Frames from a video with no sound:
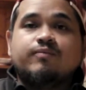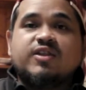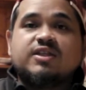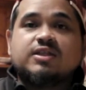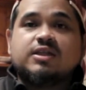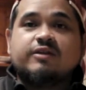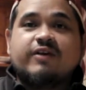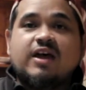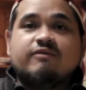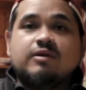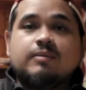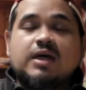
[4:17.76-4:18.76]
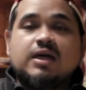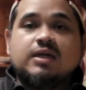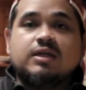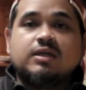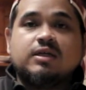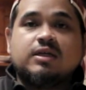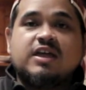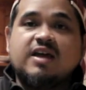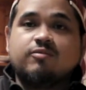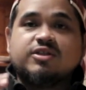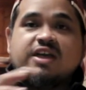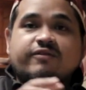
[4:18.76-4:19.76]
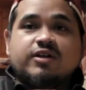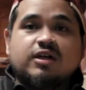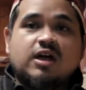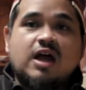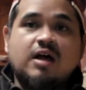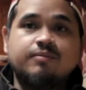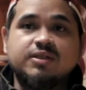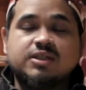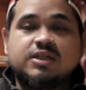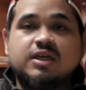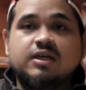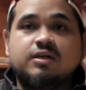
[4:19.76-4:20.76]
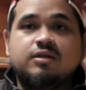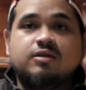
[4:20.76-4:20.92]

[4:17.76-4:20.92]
instead of having my cameras having to compensate,